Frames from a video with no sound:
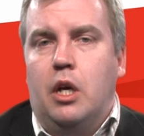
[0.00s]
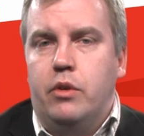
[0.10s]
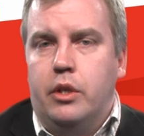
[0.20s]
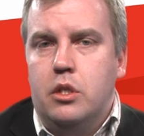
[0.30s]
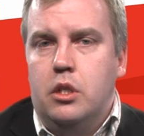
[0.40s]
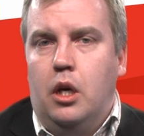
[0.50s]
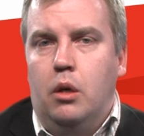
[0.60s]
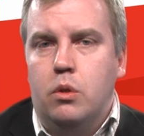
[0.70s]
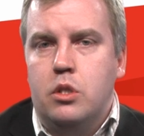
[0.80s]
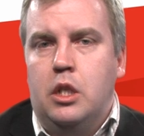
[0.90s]
governance,
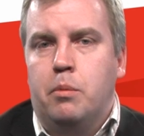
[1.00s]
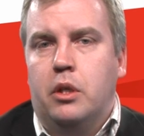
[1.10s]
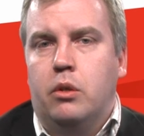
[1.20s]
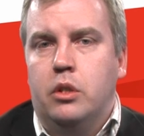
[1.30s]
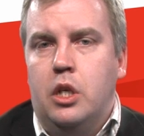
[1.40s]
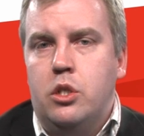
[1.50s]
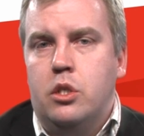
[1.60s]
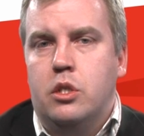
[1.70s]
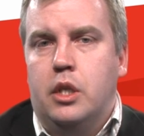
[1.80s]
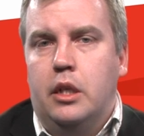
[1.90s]
how to set up the
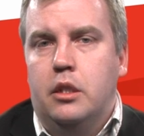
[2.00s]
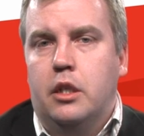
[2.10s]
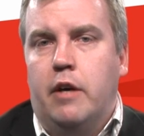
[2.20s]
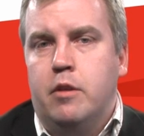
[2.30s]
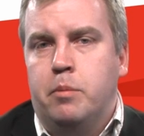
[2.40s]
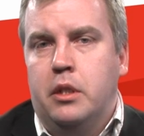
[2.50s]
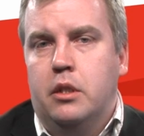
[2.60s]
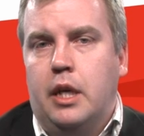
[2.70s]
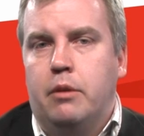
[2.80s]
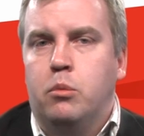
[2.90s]
conditions that the
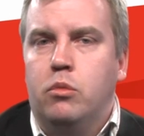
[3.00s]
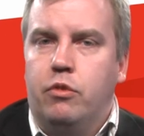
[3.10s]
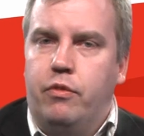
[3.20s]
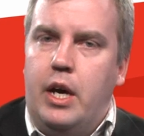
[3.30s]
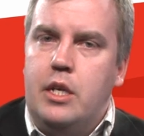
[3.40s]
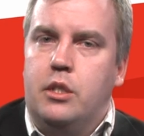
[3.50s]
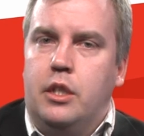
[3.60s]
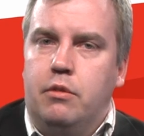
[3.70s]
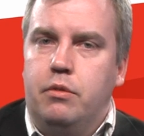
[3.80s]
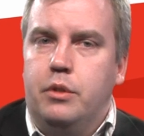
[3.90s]
government can move fast
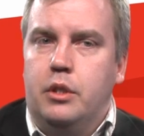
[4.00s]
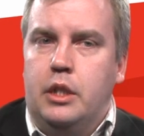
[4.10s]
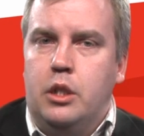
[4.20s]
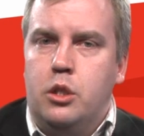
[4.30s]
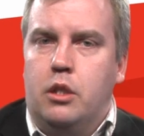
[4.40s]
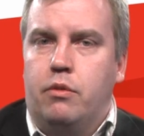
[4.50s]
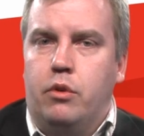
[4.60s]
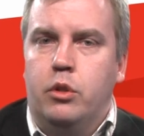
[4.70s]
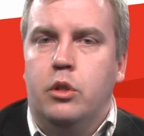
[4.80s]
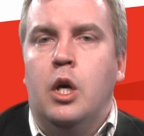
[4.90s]
enough in digital
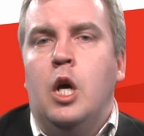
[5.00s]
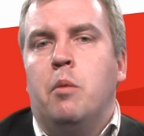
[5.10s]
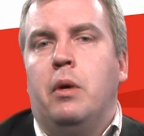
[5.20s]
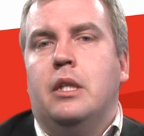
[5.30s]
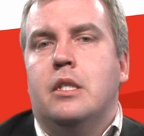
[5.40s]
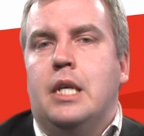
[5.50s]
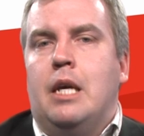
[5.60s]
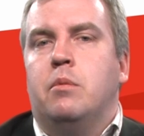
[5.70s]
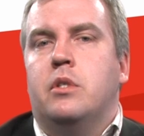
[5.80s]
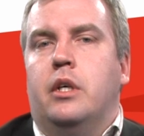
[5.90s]
front, but at the
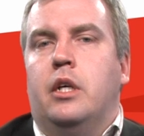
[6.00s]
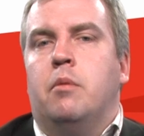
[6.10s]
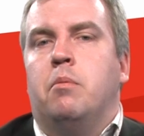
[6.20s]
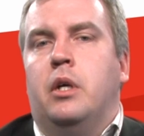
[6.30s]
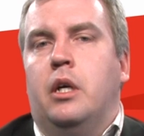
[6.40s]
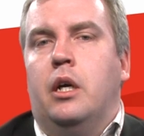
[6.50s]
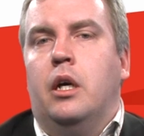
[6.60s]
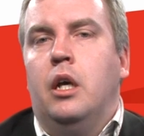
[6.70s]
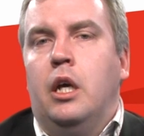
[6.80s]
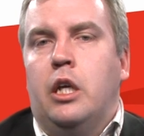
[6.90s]
same time, uh,
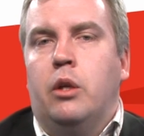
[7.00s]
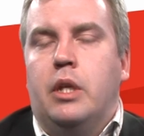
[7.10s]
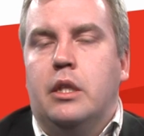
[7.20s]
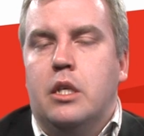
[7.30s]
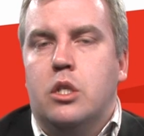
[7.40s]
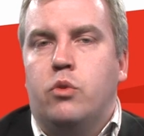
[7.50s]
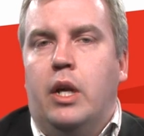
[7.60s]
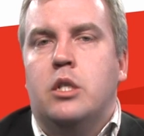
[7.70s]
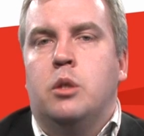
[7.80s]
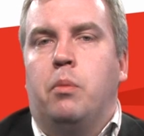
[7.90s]
you know, that there's a
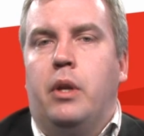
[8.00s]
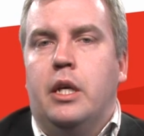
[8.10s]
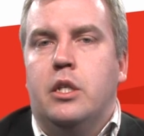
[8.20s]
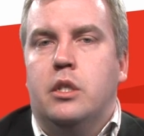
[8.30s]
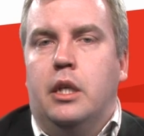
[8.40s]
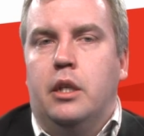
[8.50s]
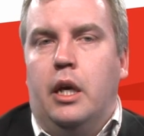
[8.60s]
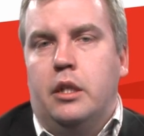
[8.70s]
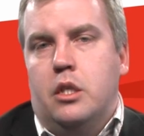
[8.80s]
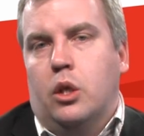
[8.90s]
strategy in place and,
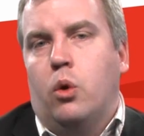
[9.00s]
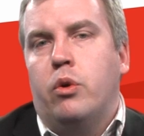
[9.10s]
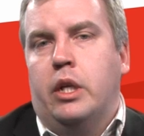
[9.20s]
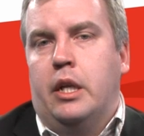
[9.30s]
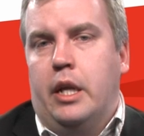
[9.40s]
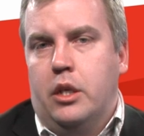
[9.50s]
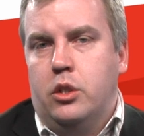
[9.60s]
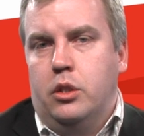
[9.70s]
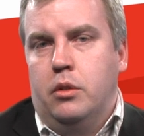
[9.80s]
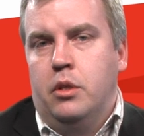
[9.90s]
and it's a coordinated
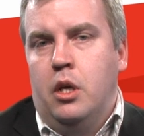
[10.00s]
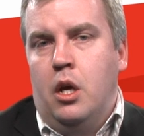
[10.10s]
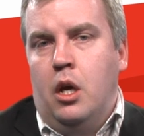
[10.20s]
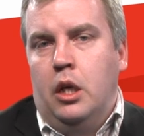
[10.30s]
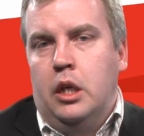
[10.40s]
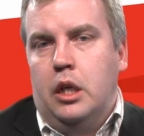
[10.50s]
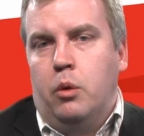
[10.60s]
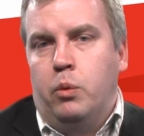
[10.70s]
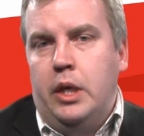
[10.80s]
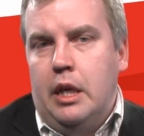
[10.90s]
action.
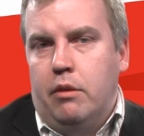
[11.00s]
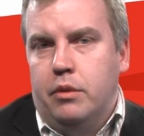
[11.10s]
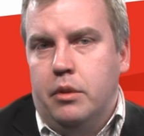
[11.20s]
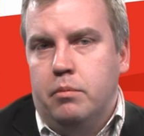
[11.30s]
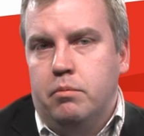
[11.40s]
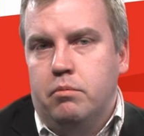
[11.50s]
We have